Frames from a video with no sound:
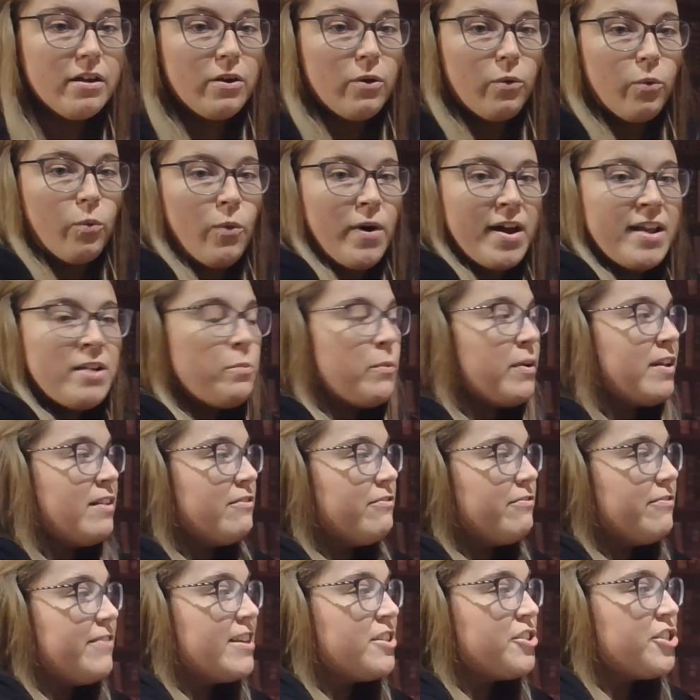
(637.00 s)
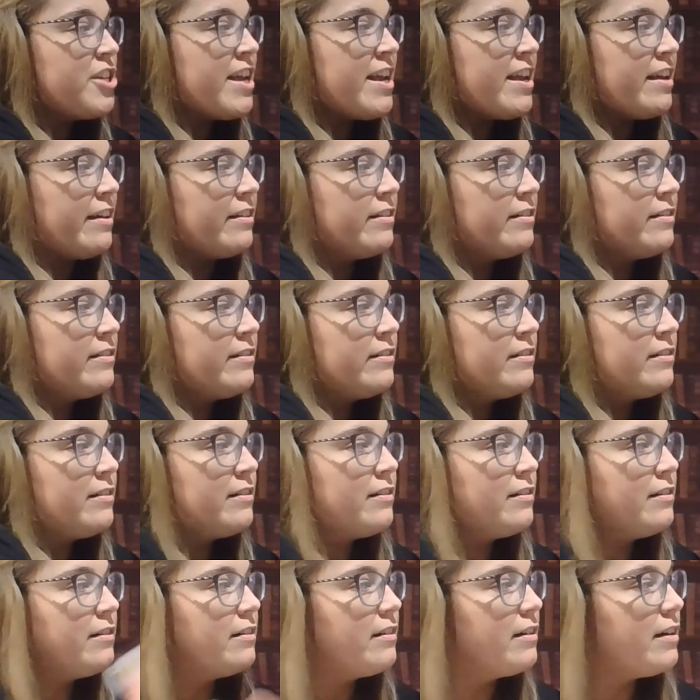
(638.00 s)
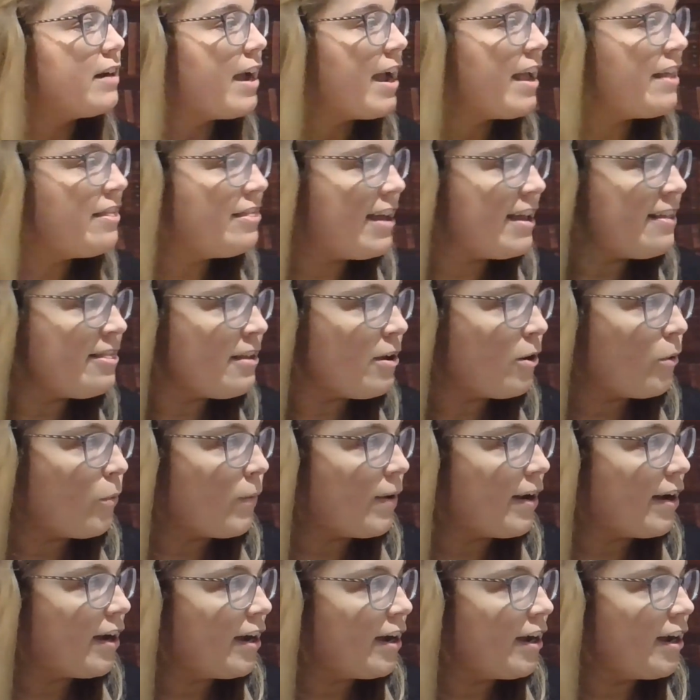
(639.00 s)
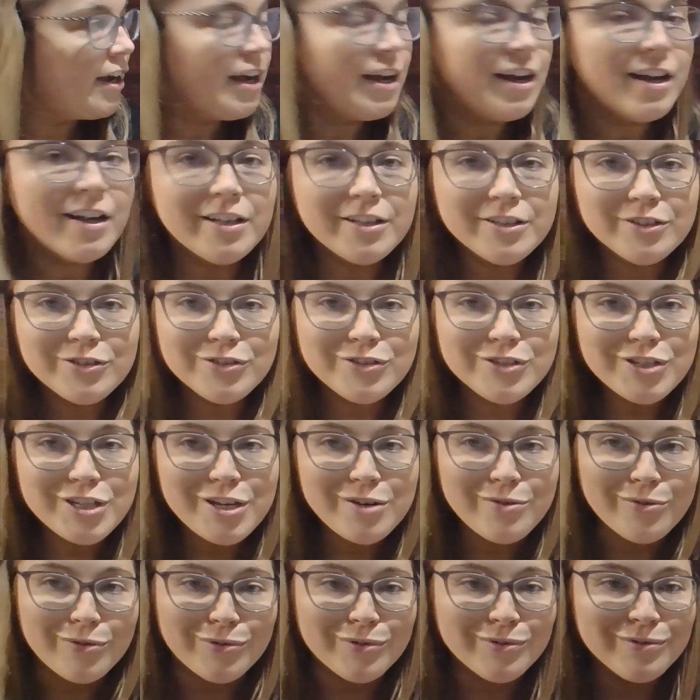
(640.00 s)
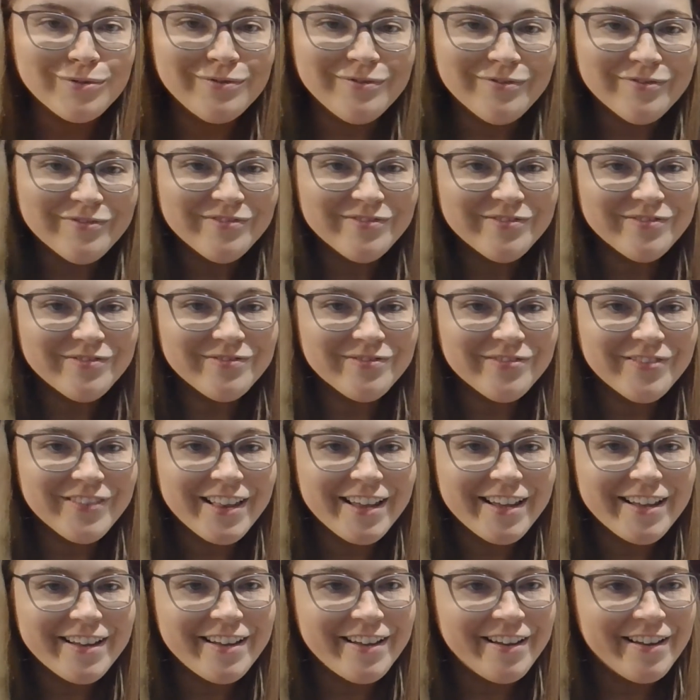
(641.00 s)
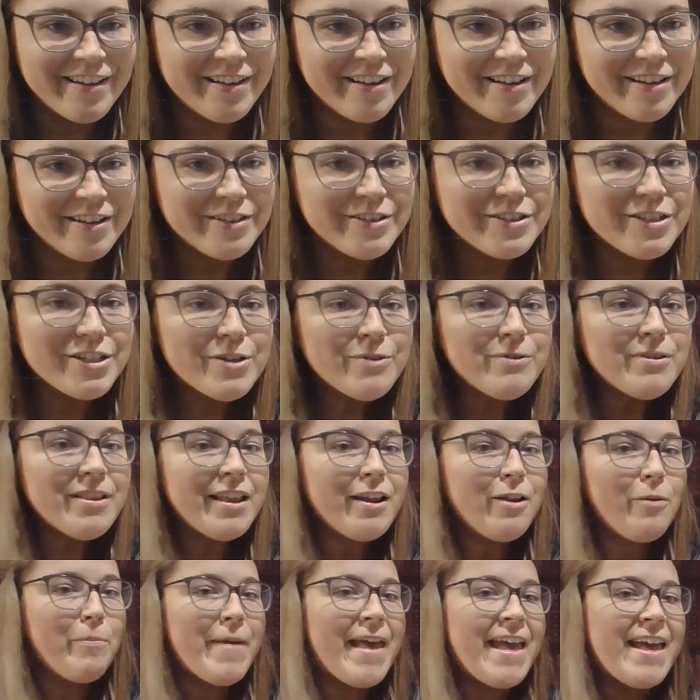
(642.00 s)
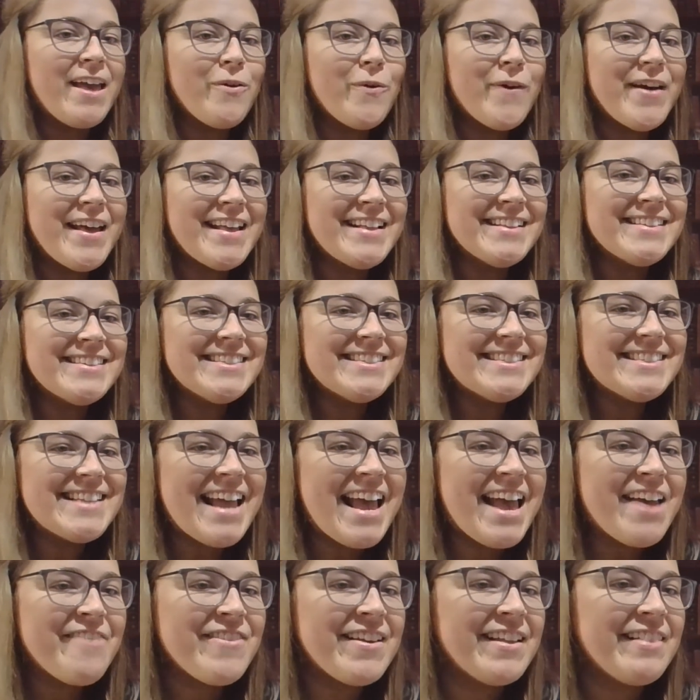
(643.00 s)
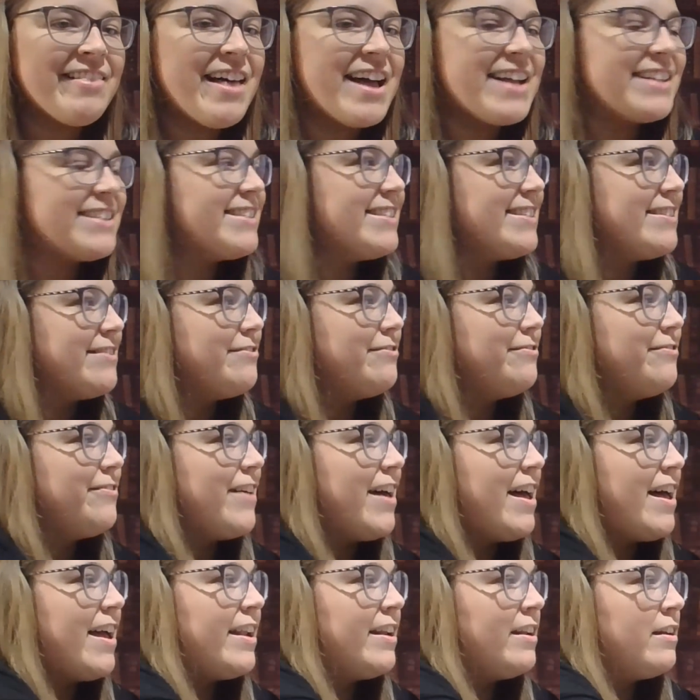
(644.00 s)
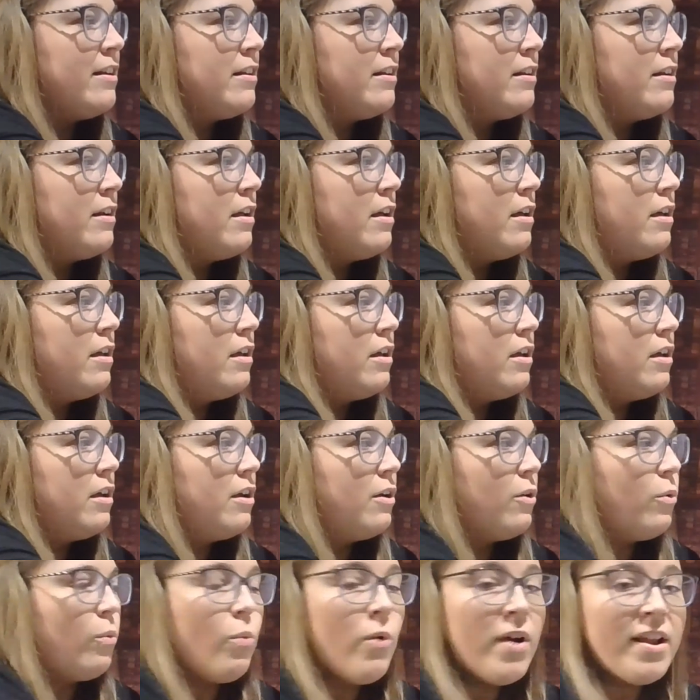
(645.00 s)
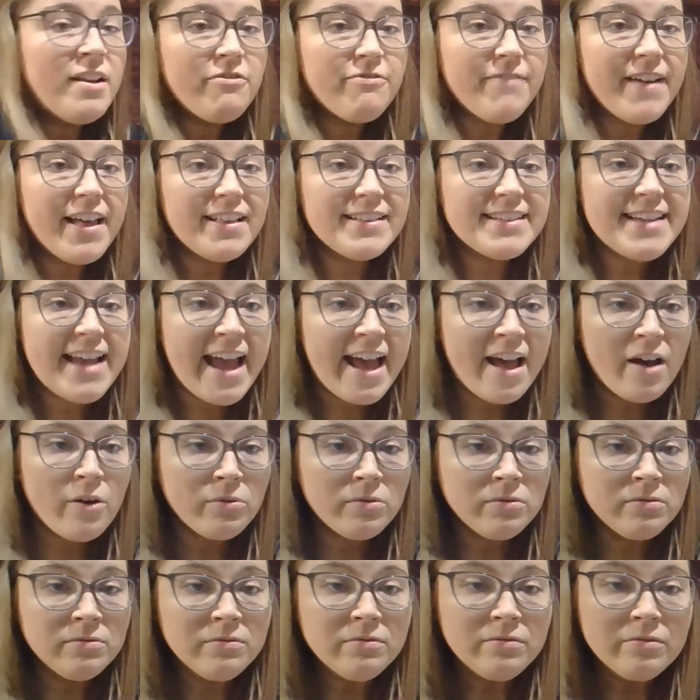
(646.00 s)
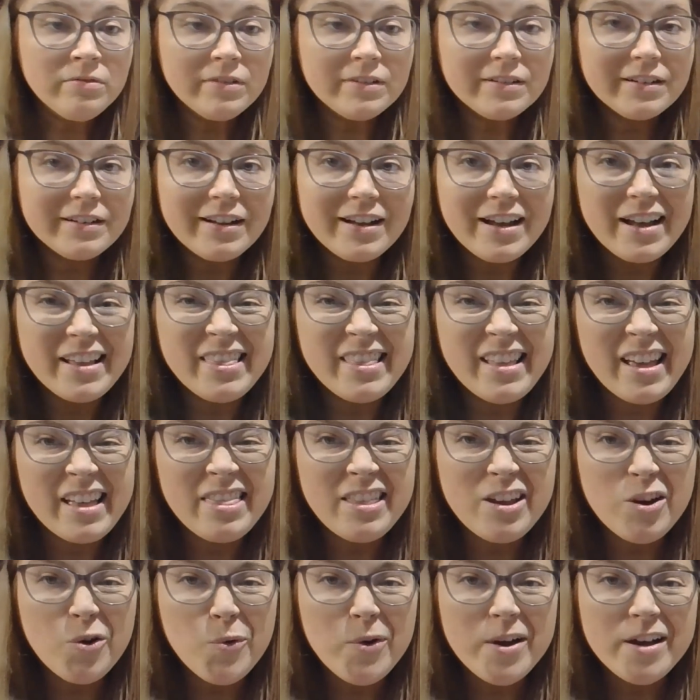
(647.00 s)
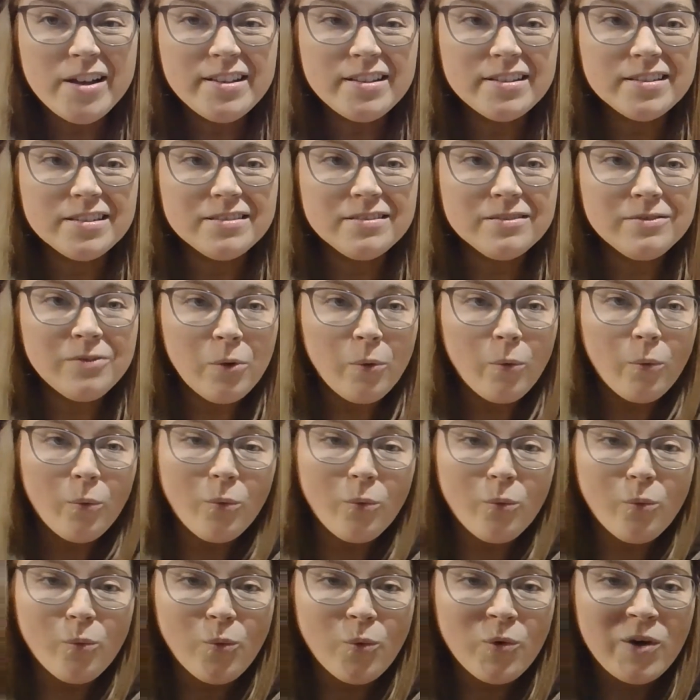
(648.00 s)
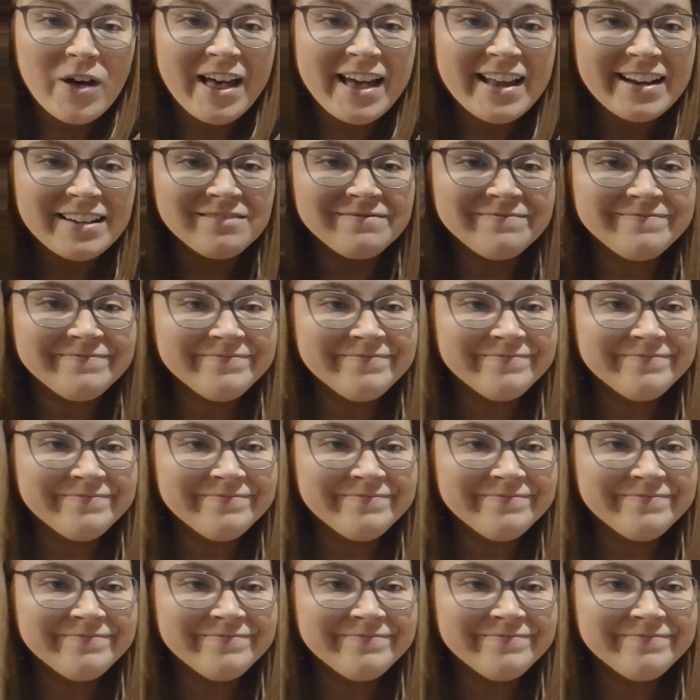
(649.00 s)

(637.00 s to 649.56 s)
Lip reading: One went fishing, and then there were two. Two little penguins having lots of fun. One fell down, and then there was one.